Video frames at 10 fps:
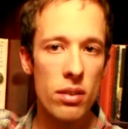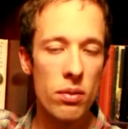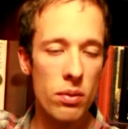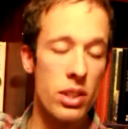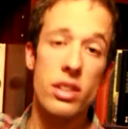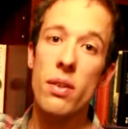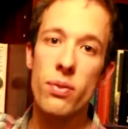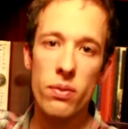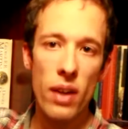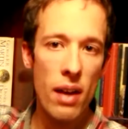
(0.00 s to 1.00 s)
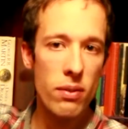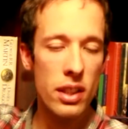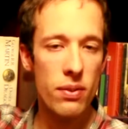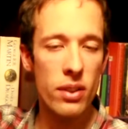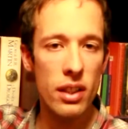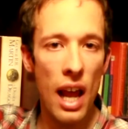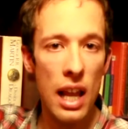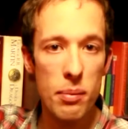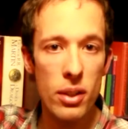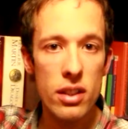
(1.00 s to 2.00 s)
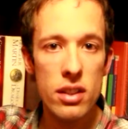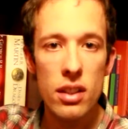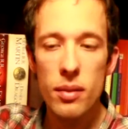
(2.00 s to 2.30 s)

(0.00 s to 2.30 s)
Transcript: which is different for every different element,